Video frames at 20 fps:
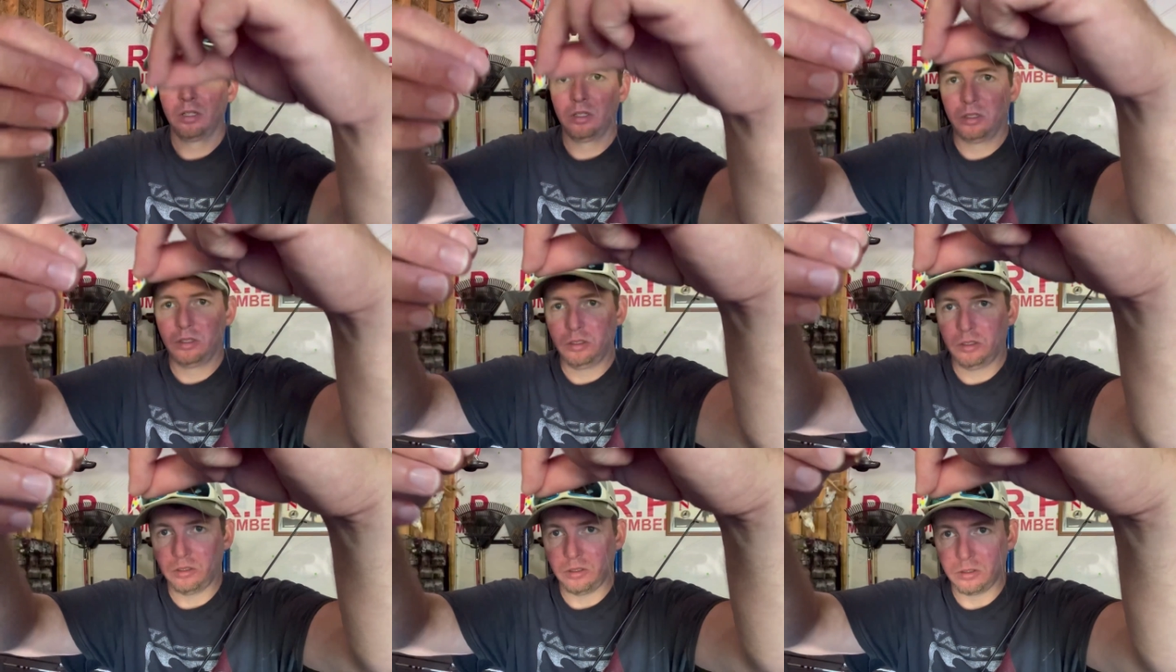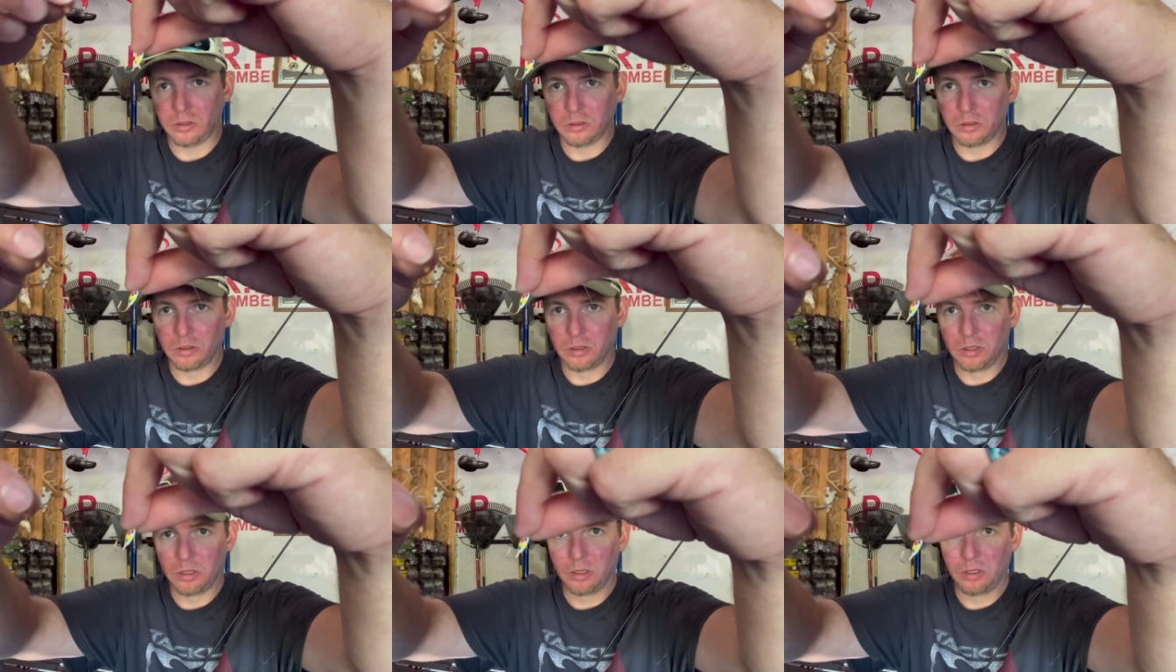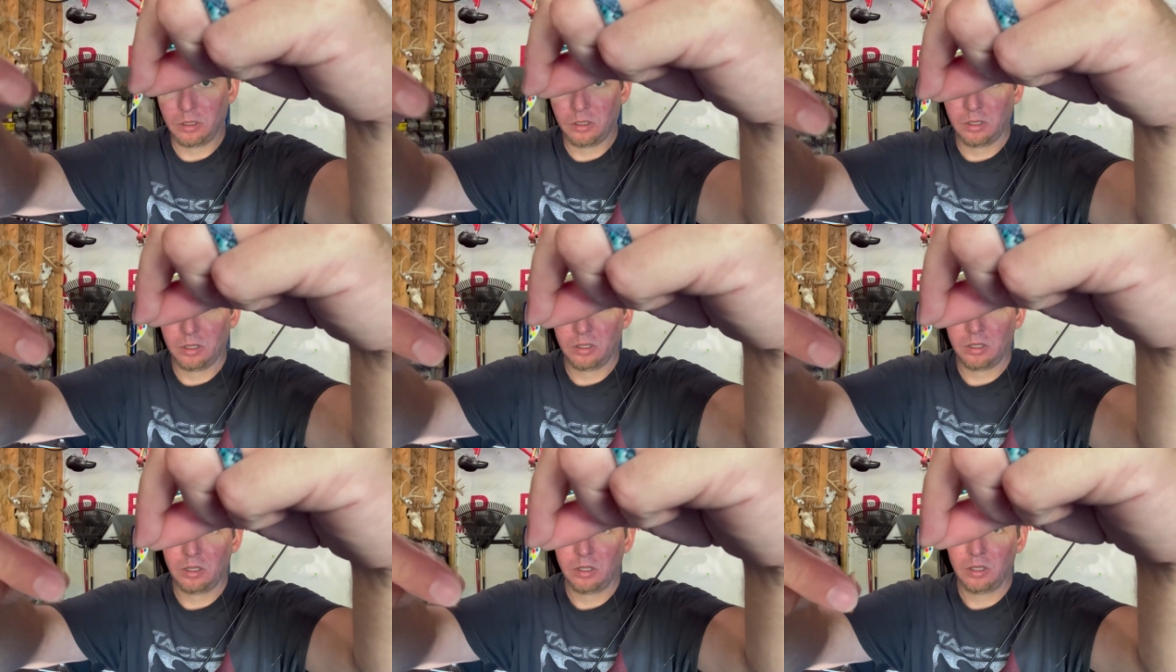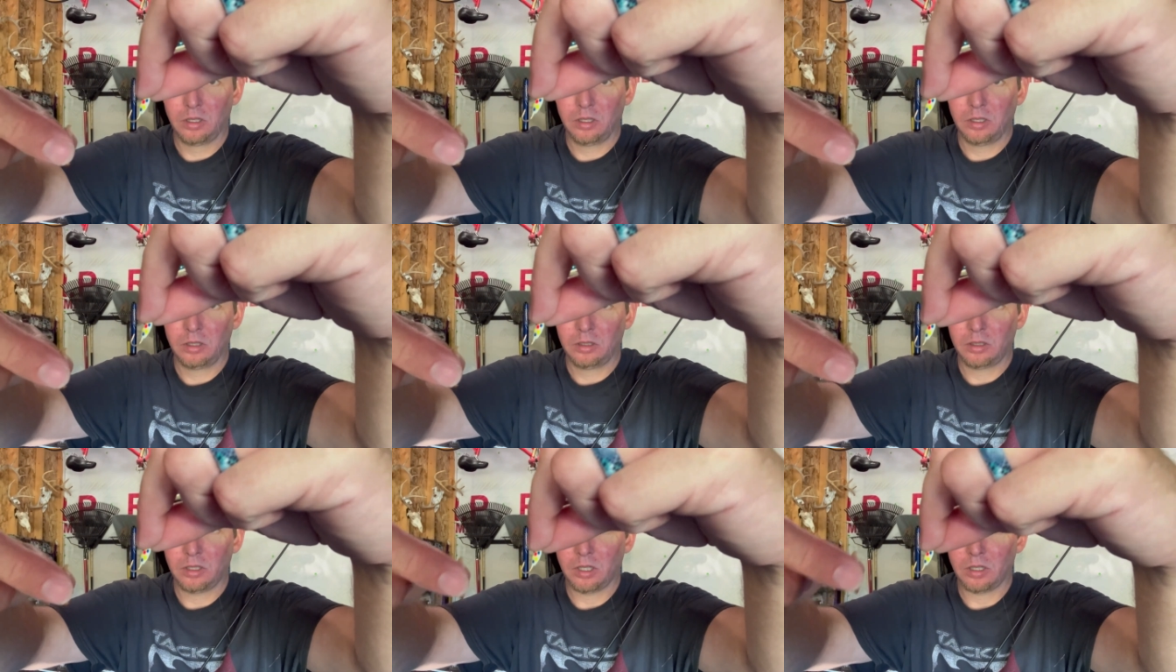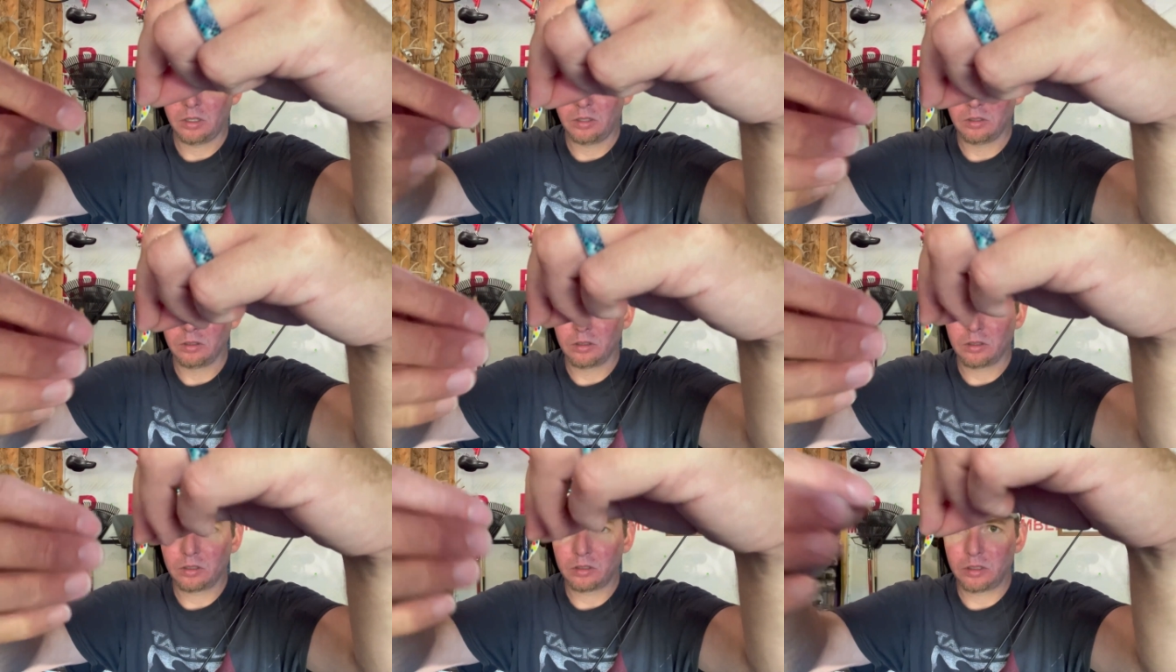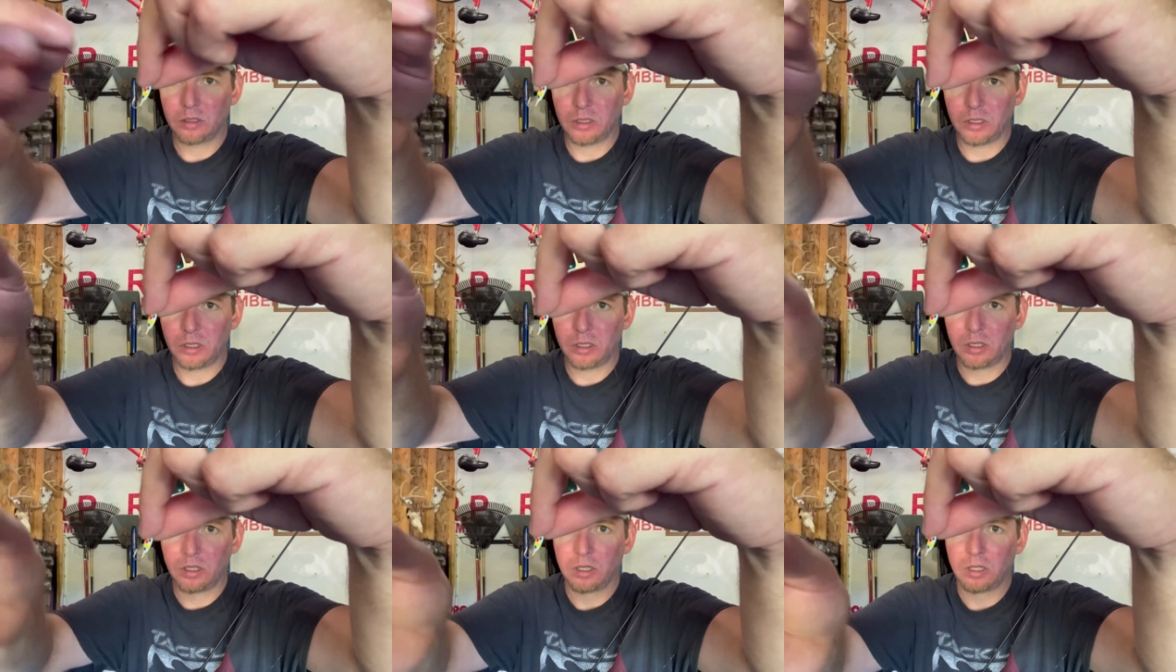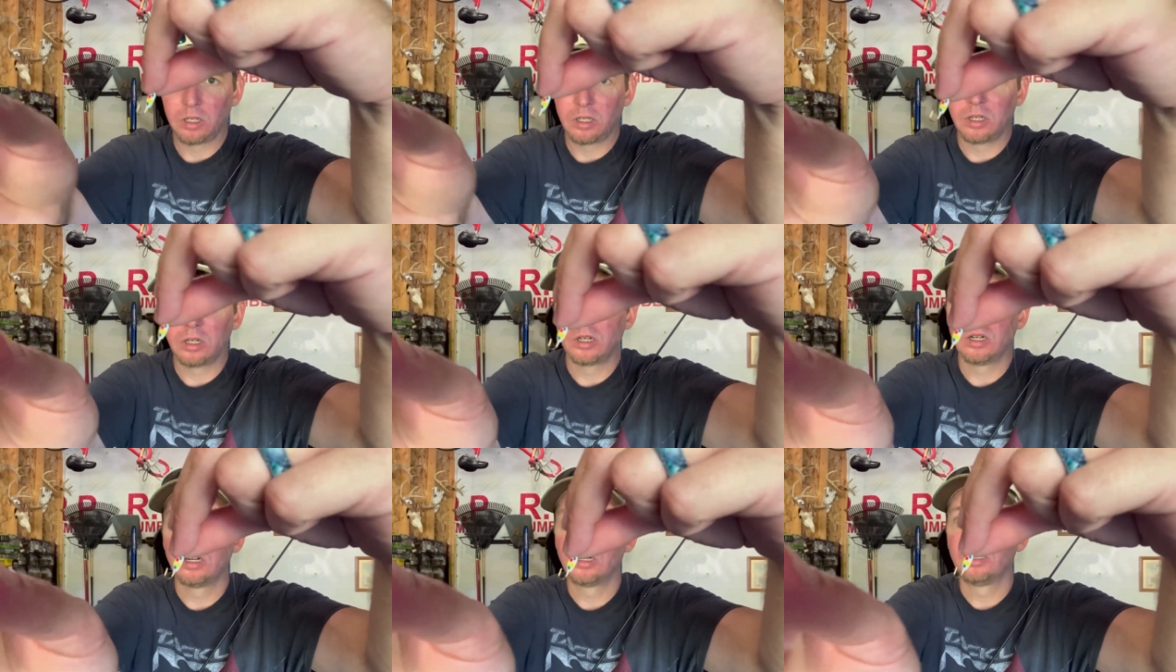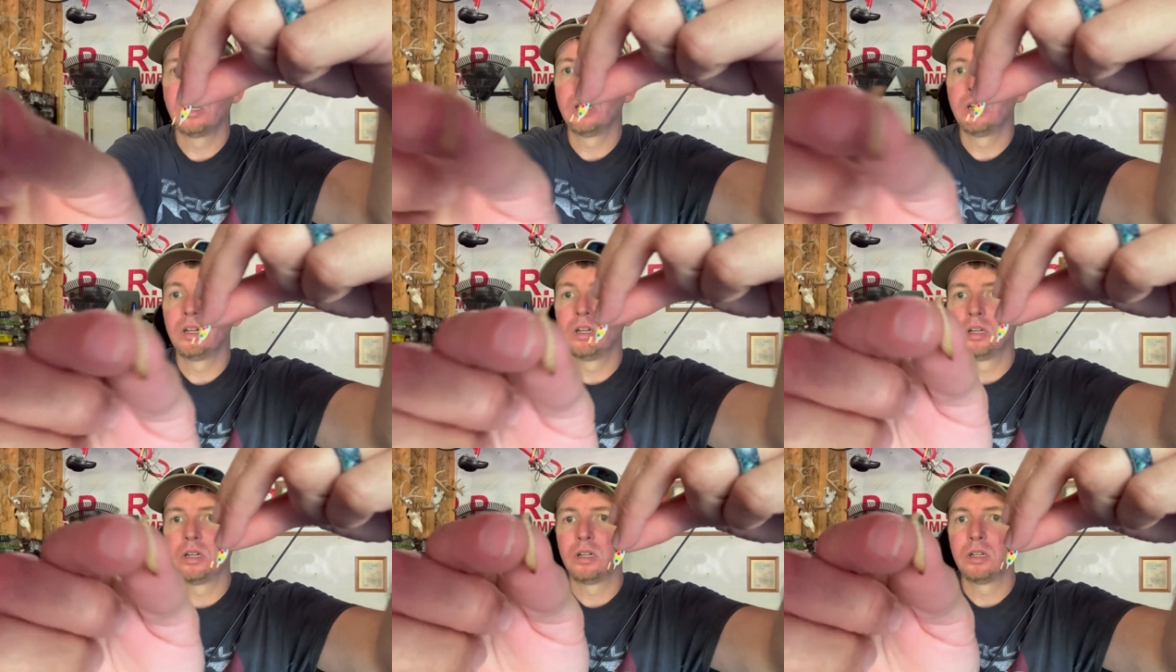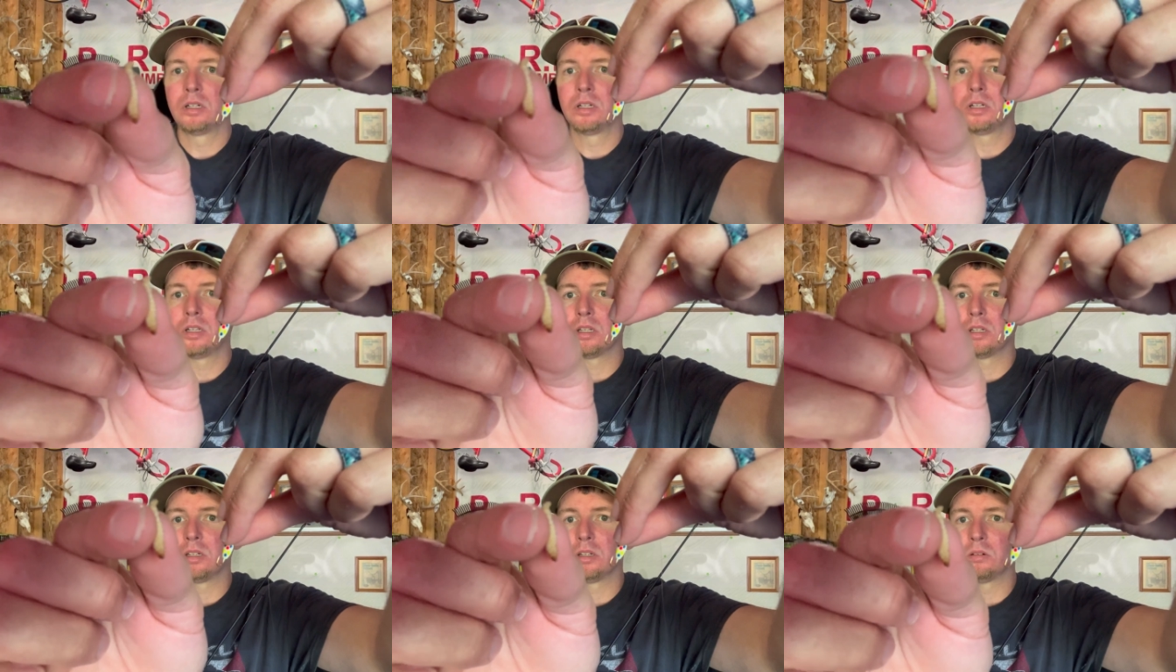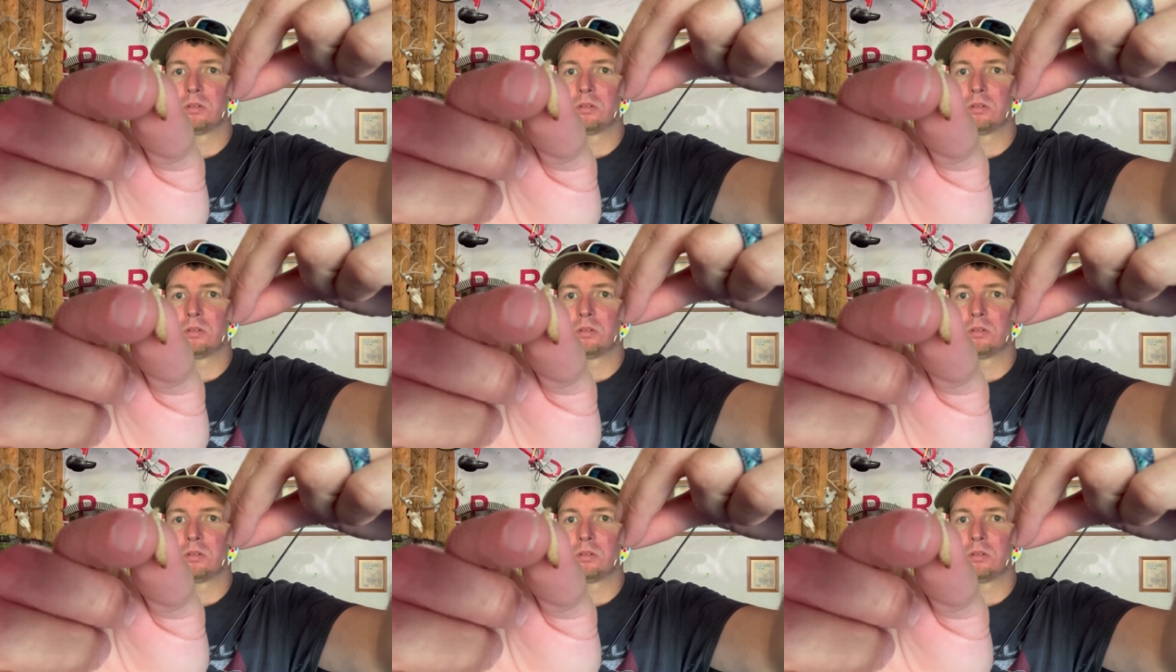So take your hook there, take your